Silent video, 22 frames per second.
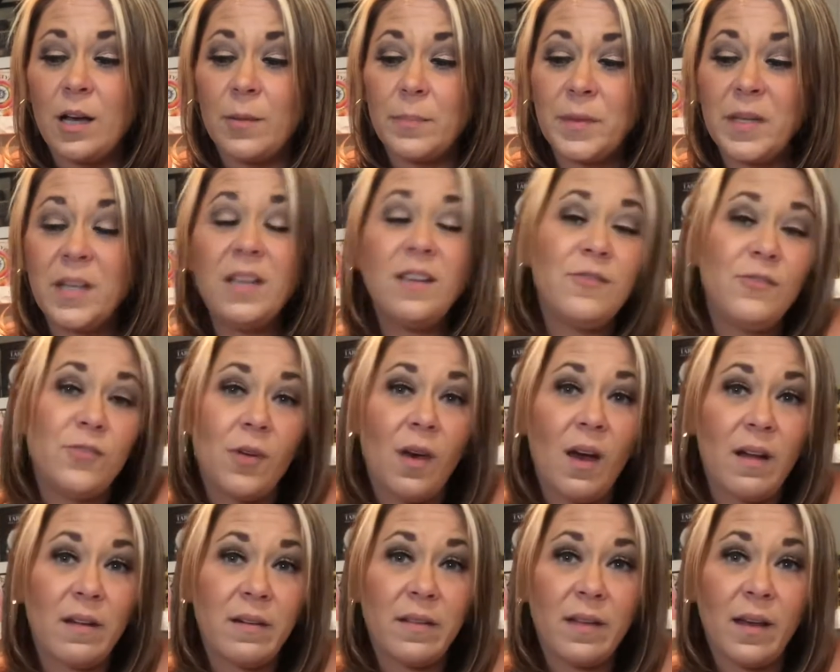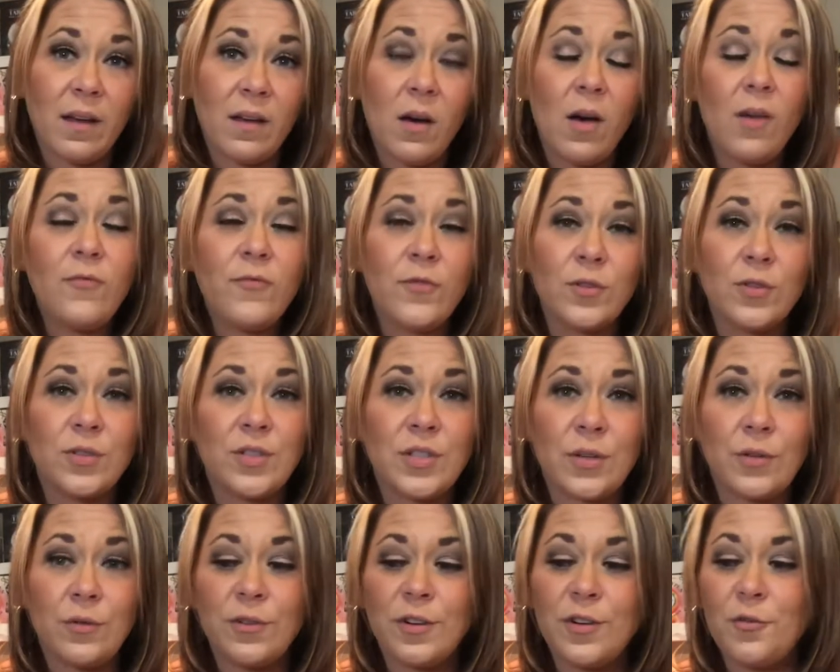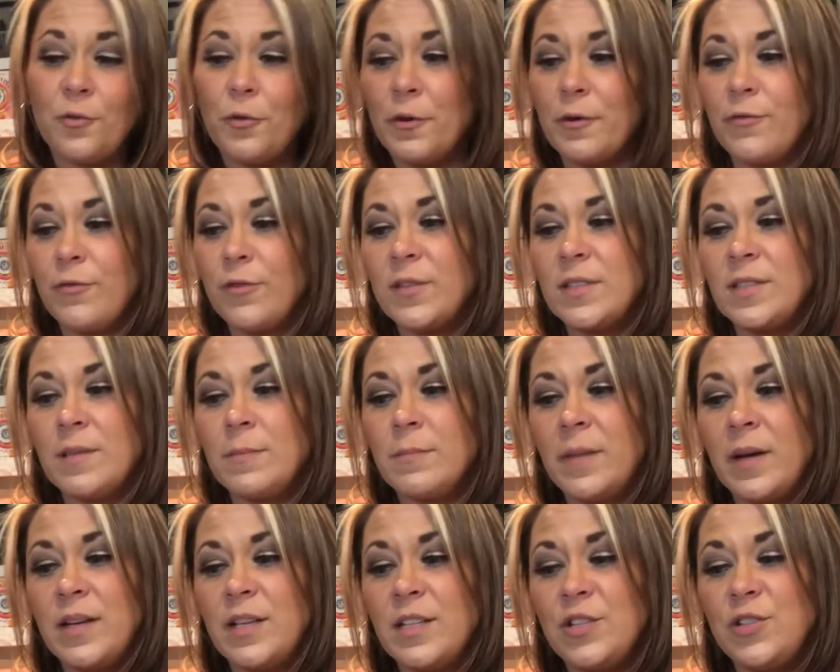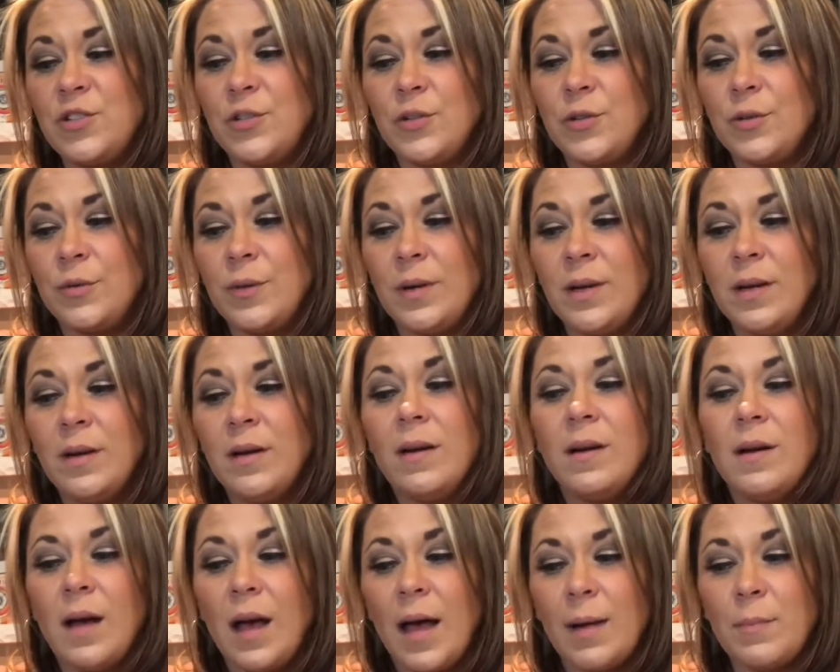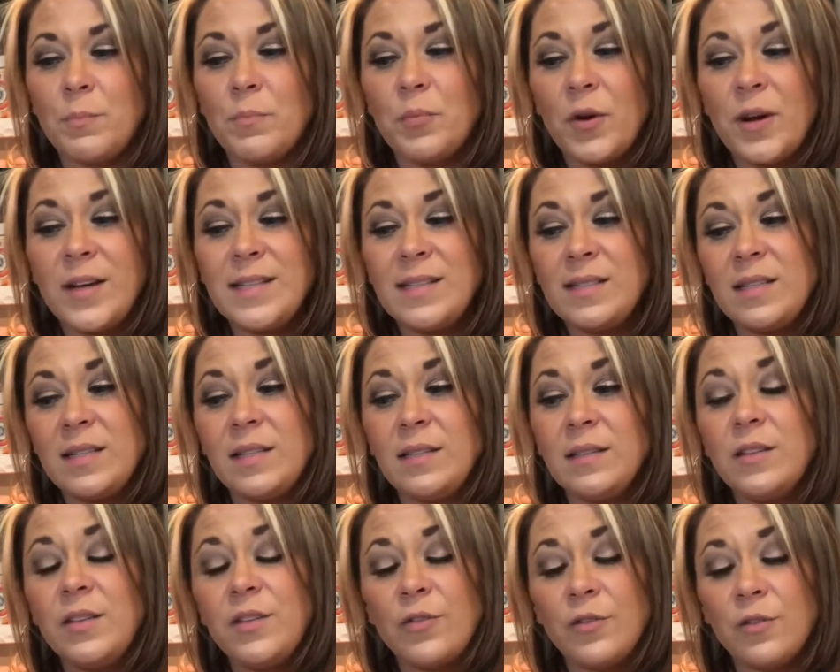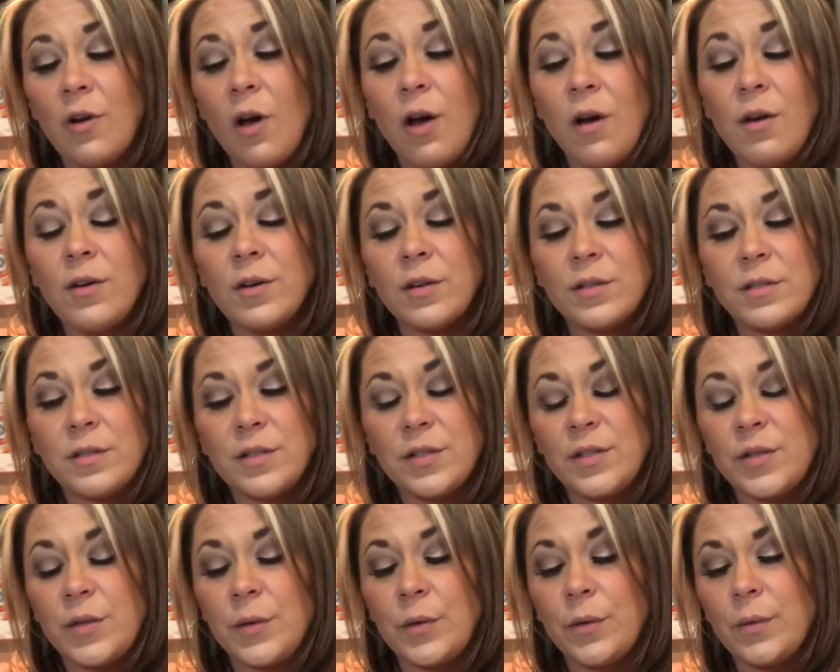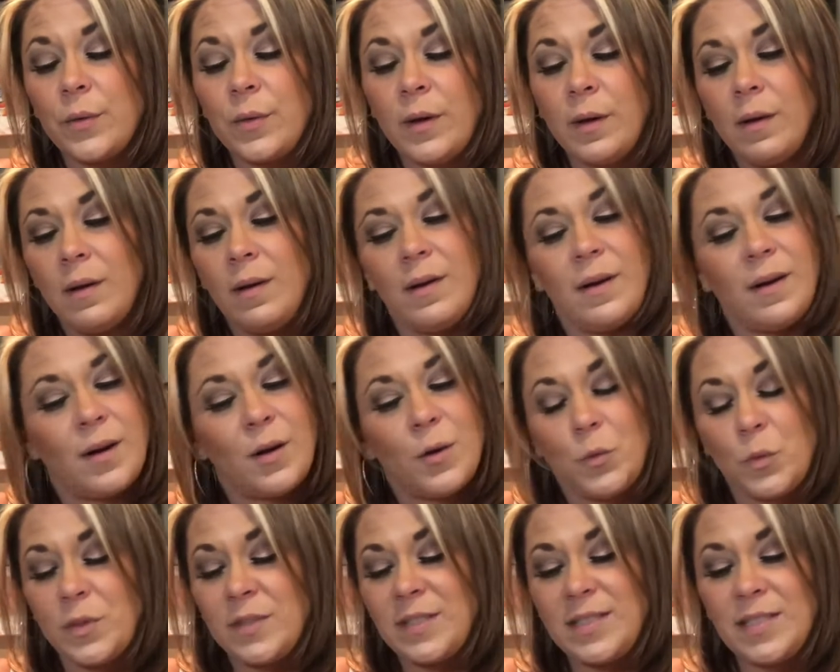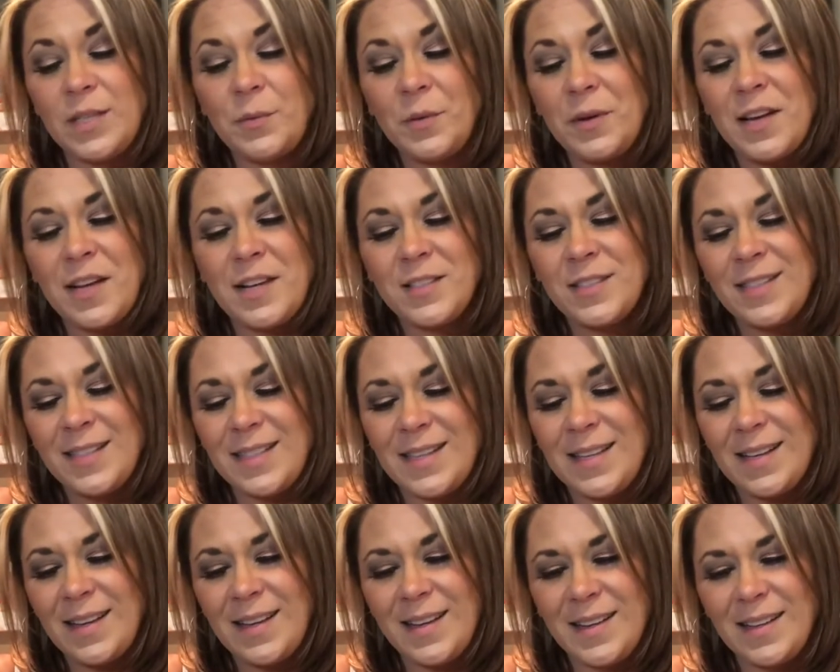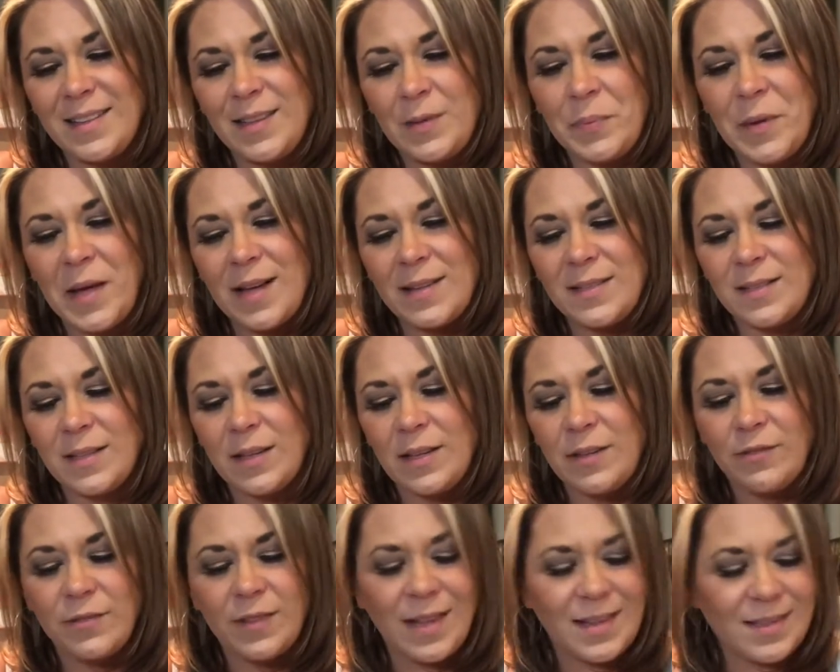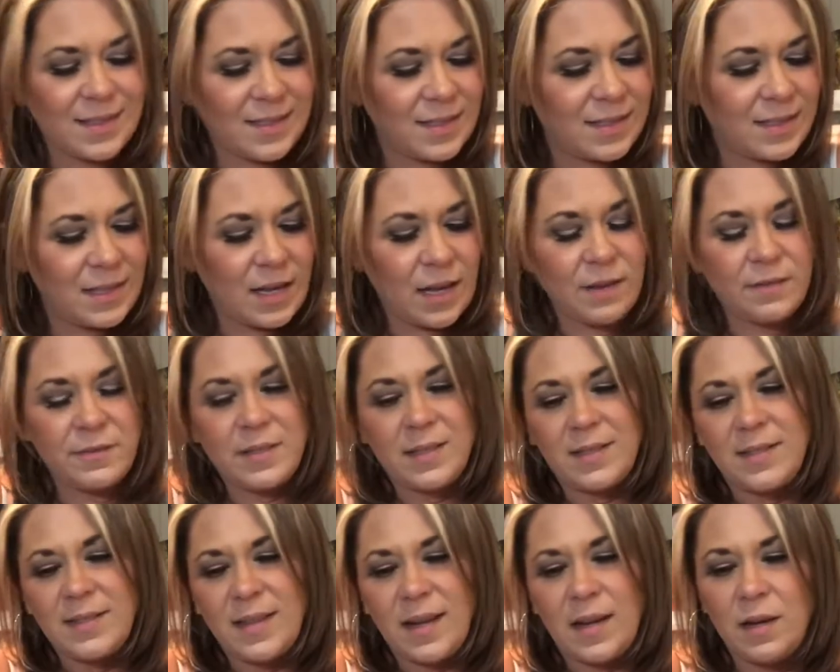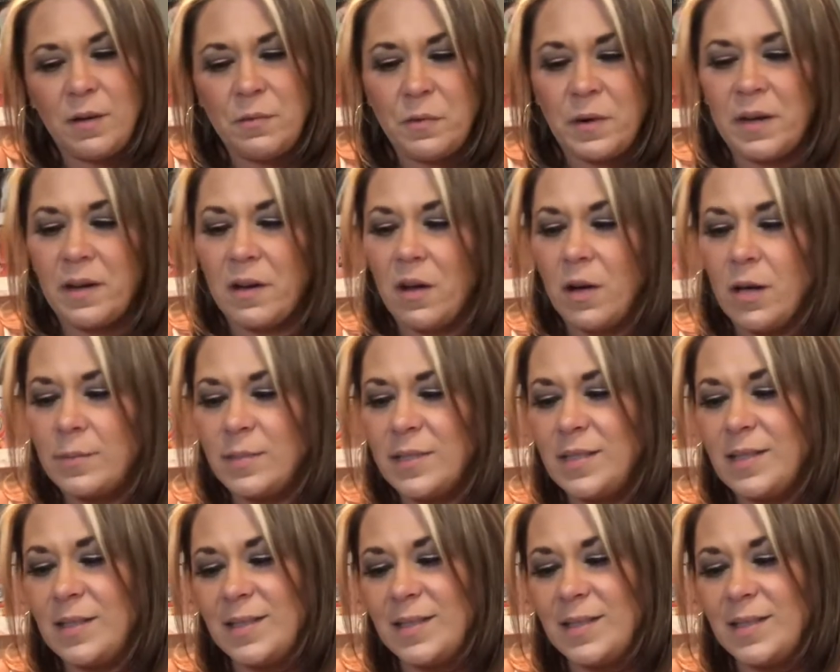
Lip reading: upheave you out of that comfort zone in order for somebody to embrace healing their heart. So we'll see what else the past life lessons have to say when it comes to